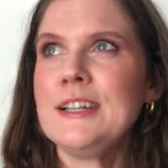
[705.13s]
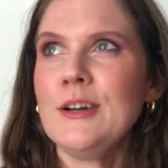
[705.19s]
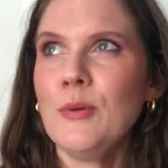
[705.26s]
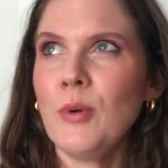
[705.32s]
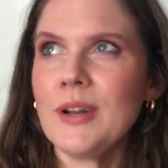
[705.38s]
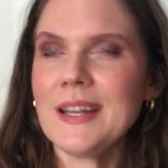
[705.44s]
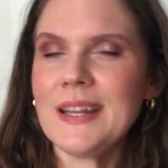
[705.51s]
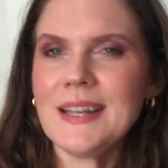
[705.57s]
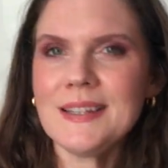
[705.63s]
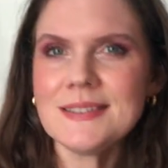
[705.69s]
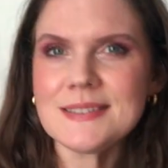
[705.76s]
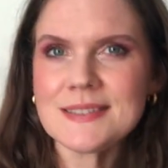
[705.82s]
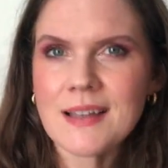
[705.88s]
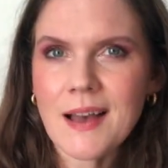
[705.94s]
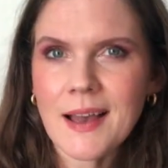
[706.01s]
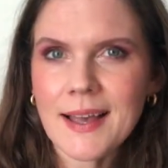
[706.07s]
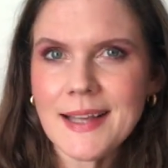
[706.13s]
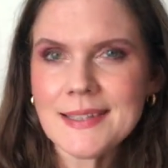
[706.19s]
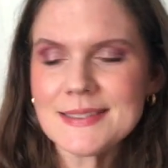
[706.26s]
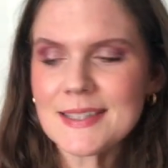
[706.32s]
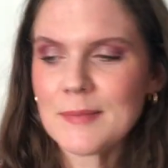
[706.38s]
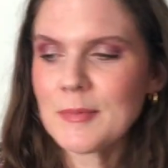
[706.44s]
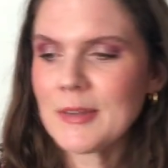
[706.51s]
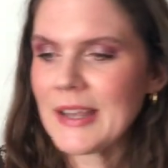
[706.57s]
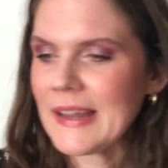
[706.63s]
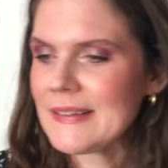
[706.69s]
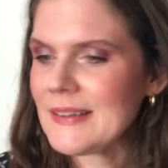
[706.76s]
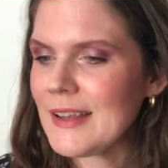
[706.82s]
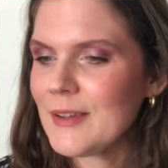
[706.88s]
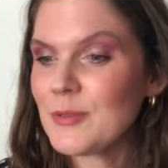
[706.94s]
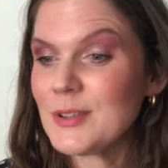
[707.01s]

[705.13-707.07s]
what insights I'm getting,